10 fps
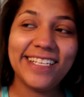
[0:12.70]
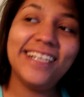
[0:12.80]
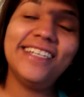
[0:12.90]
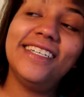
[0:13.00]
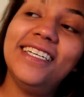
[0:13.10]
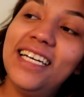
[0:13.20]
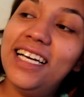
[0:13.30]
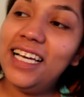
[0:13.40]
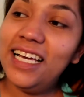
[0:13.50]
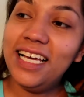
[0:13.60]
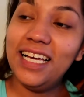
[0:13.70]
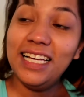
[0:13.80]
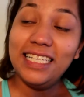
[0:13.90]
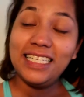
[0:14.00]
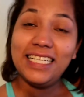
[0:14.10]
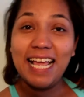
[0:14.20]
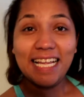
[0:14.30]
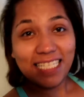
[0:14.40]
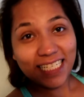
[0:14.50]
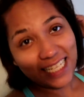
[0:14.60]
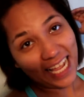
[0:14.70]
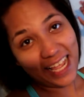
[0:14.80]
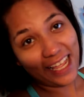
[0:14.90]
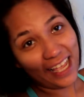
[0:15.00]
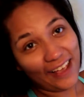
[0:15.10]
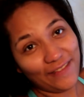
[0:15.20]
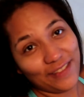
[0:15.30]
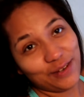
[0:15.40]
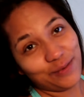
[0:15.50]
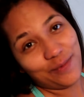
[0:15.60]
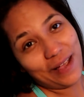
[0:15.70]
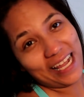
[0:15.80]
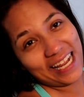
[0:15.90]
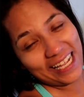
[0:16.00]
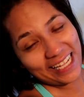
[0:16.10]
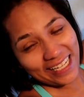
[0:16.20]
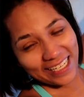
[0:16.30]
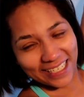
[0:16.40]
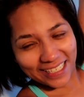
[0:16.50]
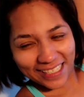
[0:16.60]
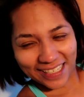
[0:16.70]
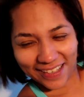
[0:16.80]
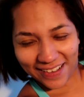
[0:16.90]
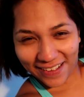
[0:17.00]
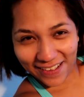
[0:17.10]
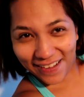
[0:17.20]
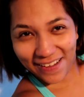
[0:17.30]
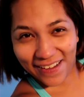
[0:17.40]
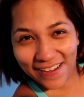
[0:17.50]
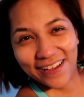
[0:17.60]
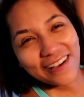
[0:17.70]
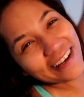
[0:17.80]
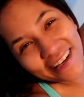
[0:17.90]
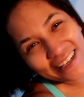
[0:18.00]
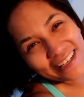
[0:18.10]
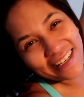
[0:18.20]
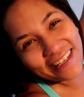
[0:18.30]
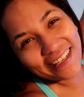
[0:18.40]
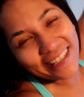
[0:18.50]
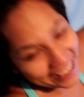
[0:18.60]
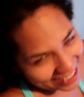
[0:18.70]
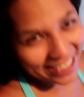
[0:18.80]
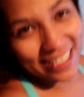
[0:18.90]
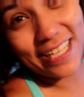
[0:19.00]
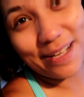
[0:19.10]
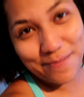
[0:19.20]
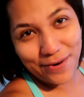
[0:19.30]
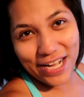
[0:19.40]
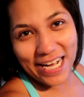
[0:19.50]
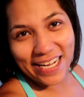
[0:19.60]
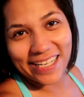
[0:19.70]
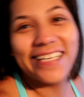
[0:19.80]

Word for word: So today's the day of the wedding. Oh, good morning.